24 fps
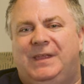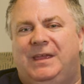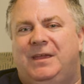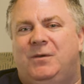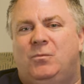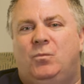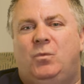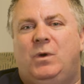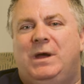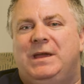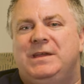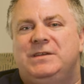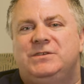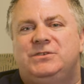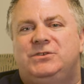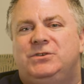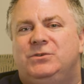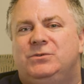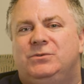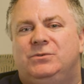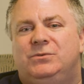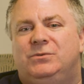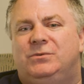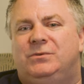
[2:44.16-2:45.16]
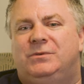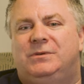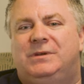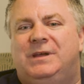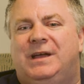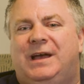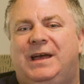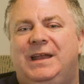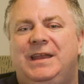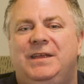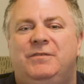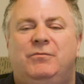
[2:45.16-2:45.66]
in ways you
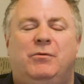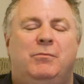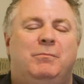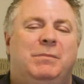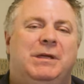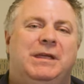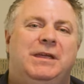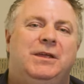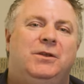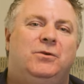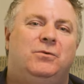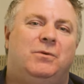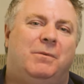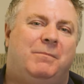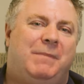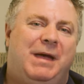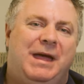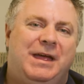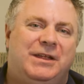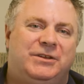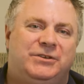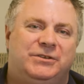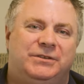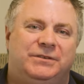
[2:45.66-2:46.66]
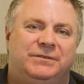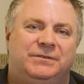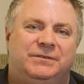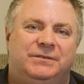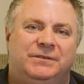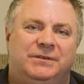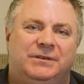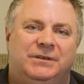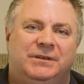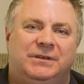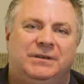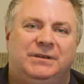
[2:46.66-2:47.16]
can't even begin to imagine.
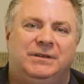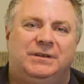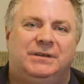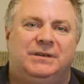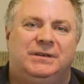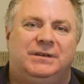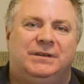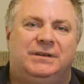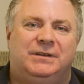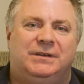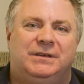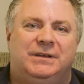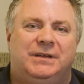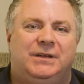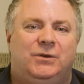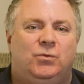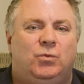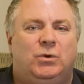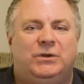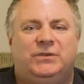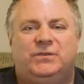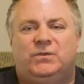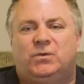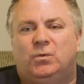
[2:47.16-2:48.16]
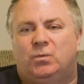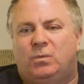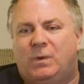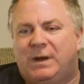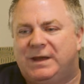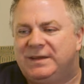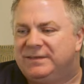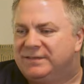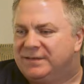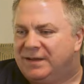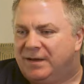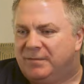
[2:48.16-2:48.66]
He wants to
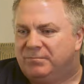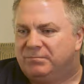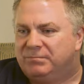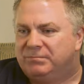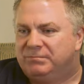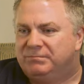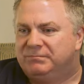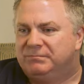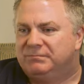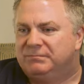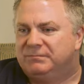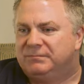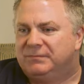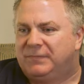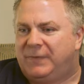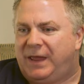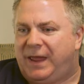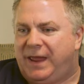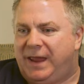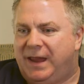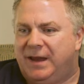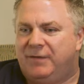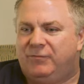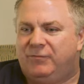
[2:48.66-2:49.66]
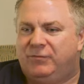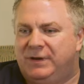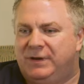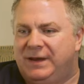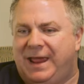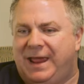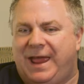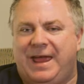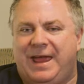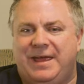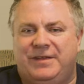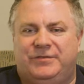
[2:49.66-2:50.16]
raise up
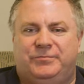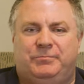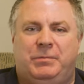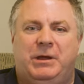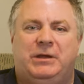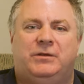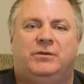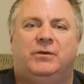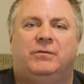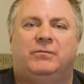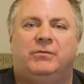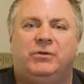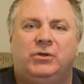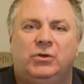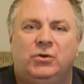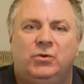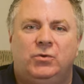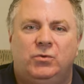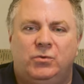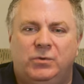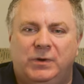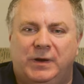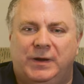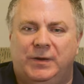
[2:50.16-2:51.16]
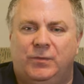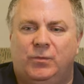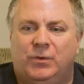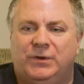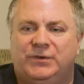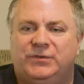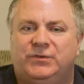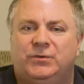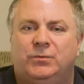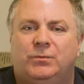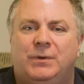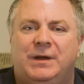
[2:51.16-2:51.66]
every aspect of you. He
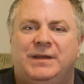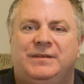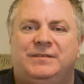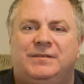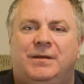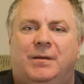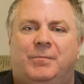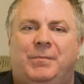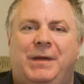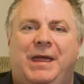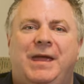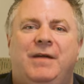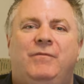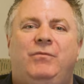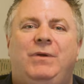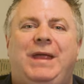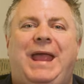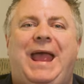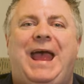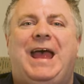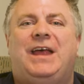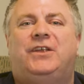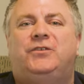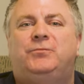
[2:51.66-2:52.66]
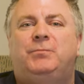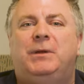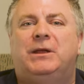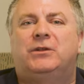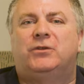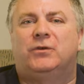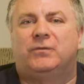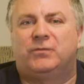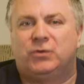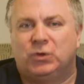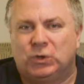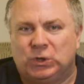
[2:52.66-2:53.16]
wants to raise up every
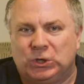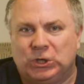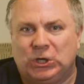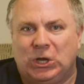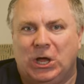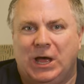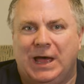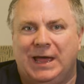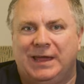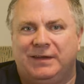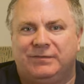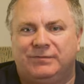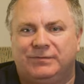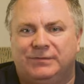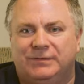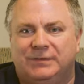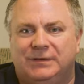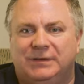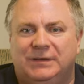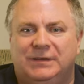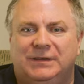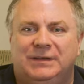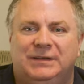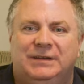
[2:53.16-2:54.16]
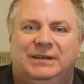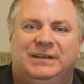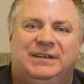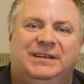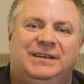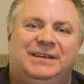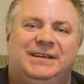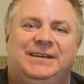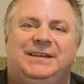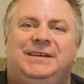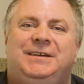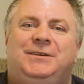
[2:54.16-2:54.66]
aspect of your life.
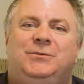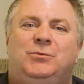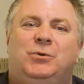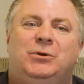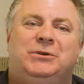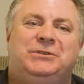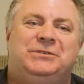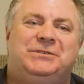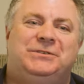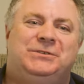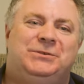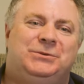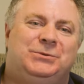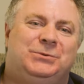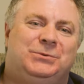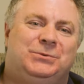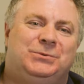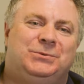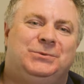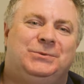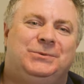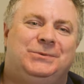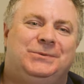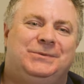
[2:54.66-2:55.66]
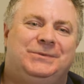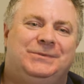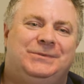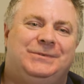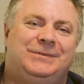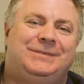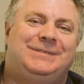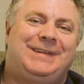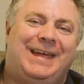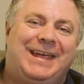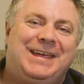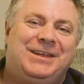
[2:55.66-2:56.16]
He wants to,
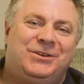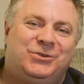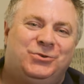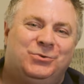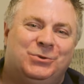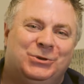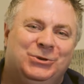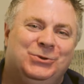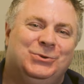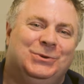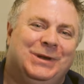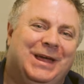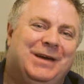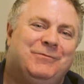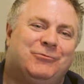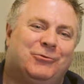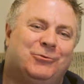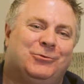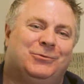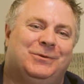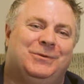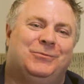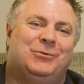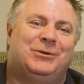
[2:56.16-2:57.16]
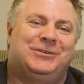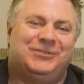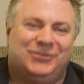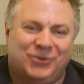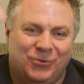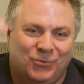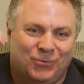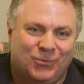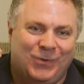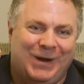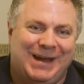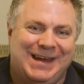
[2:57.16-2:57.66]
to take it to a new level. He wants
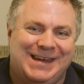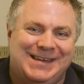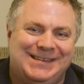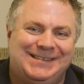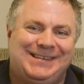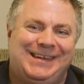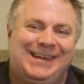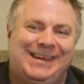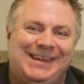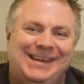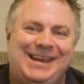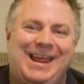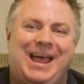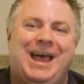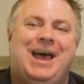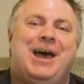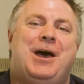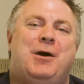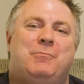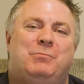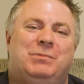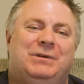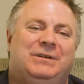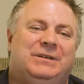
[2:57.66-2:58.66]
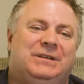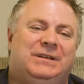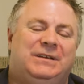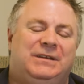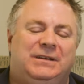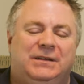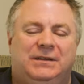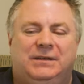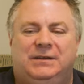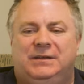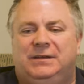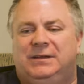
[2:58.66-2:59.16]
to raise it up.
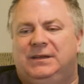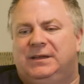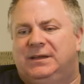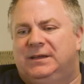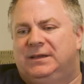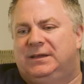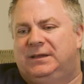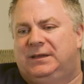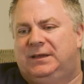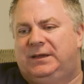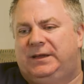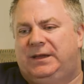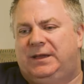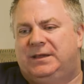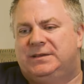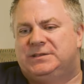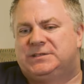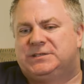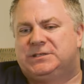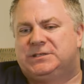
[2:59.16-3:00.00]
And